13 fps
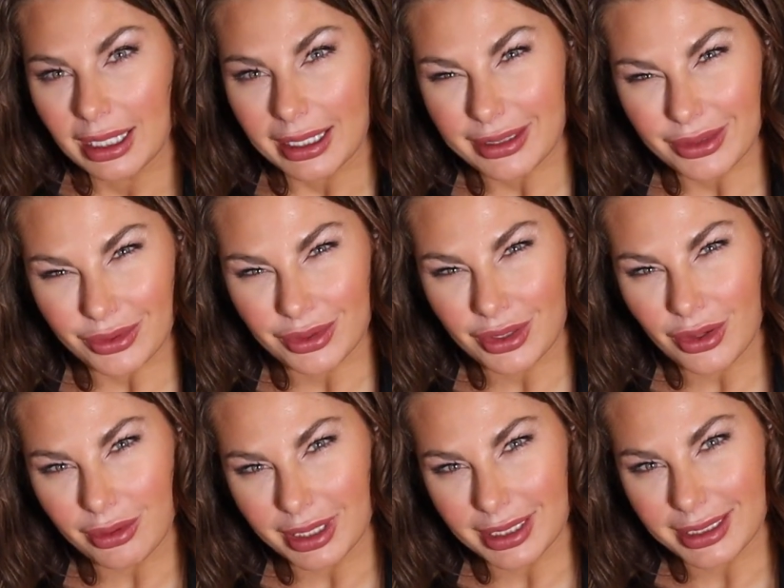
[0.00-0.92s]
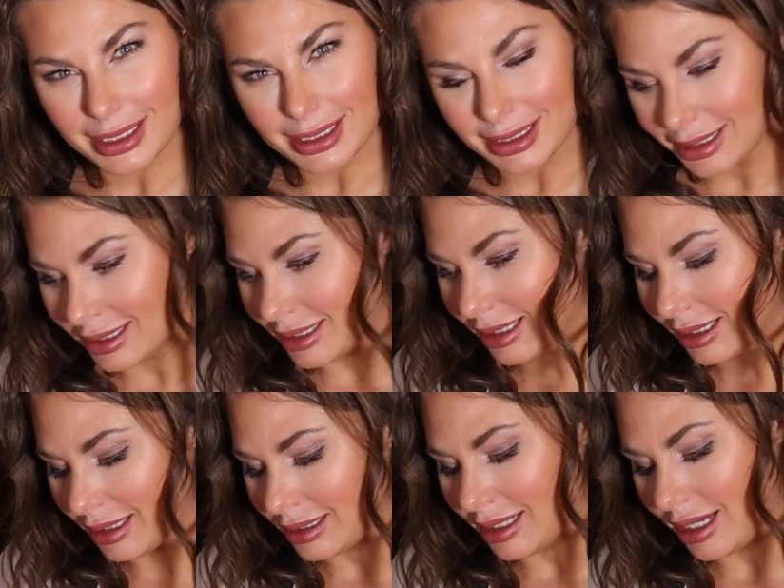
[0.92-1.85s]
I guess there's no consistency in
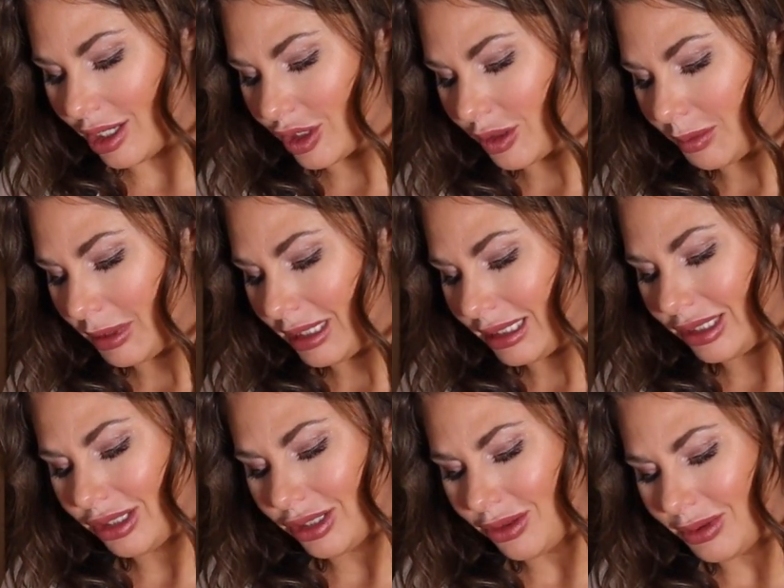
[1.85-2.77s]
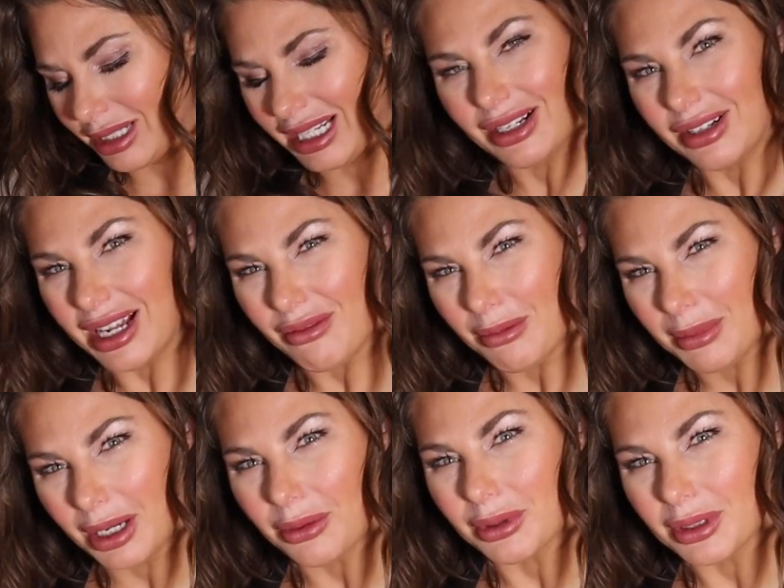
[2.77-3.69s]
this house, but you know what? I haven't
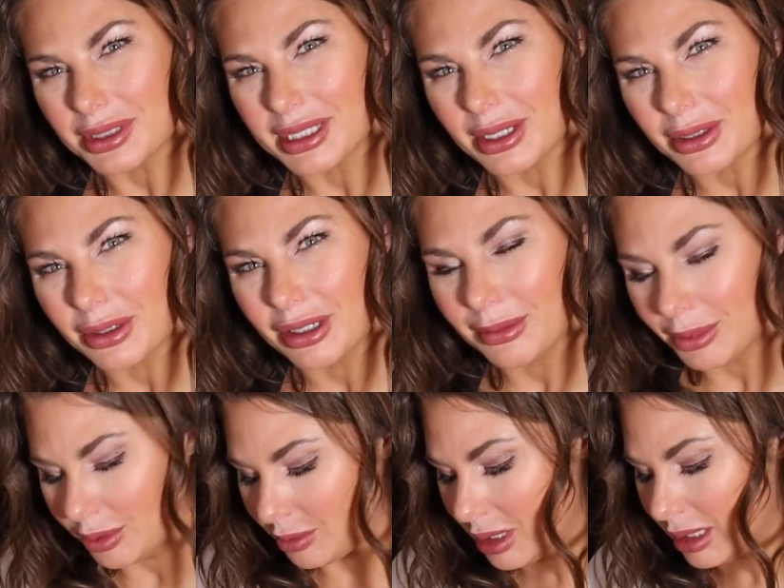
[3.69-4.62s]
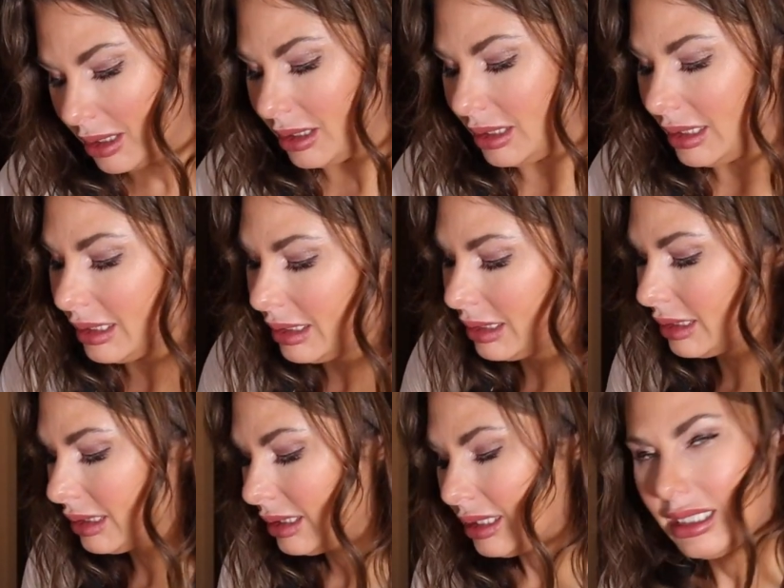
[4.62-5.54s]
bought real sour cream in a while.
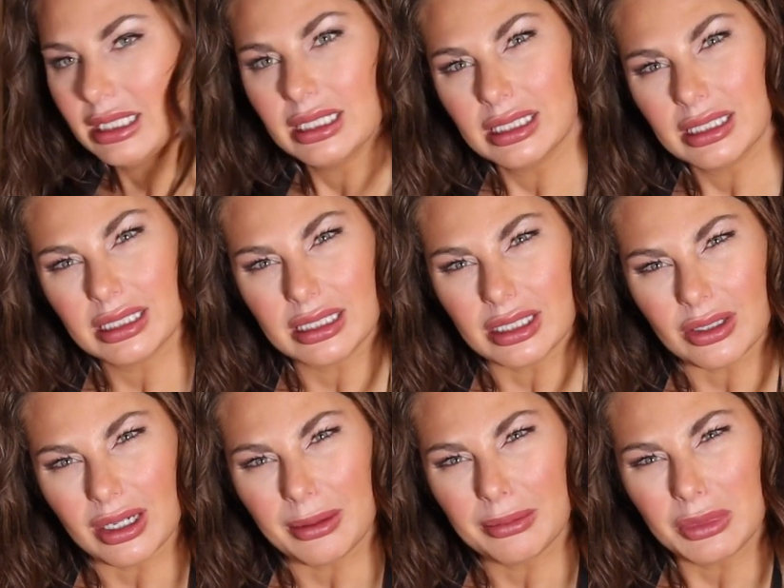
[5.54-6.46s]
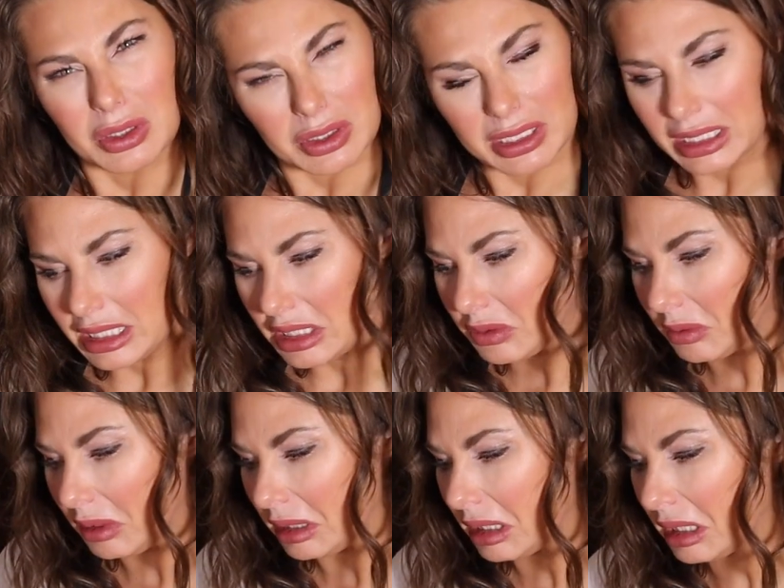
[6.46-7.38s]
So I'm using this
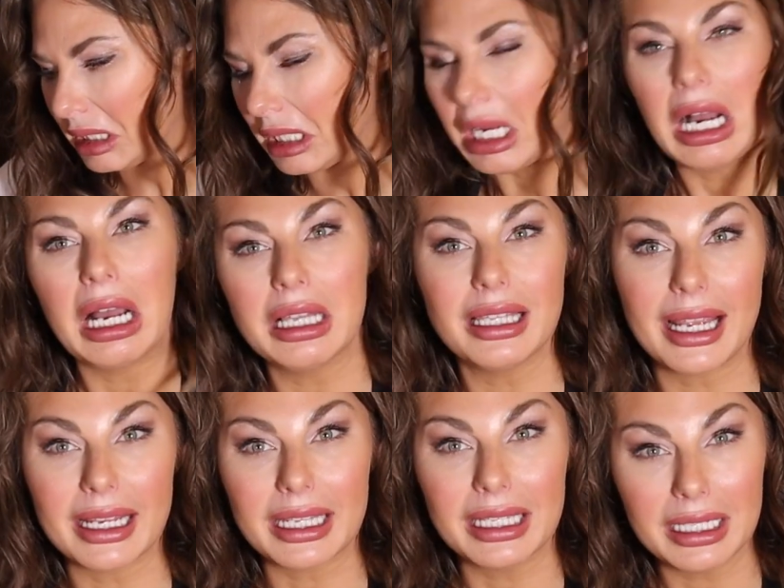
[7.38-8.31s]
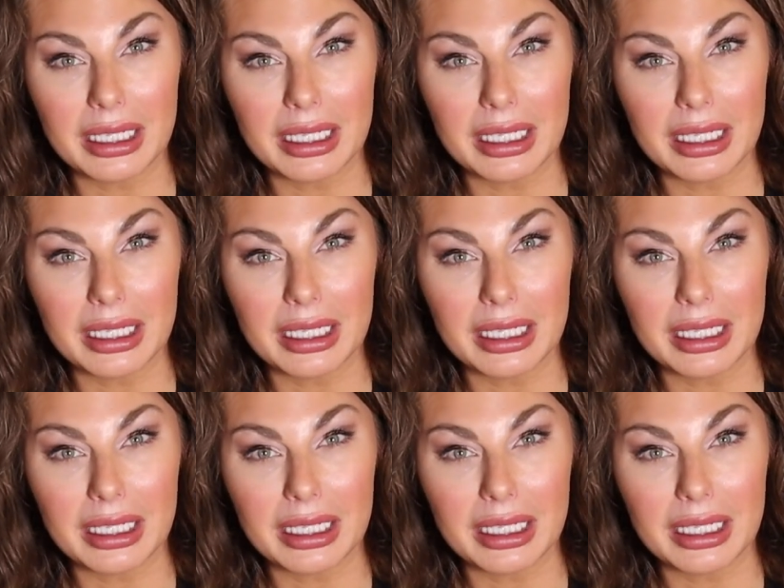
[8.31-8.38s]
one and I like it.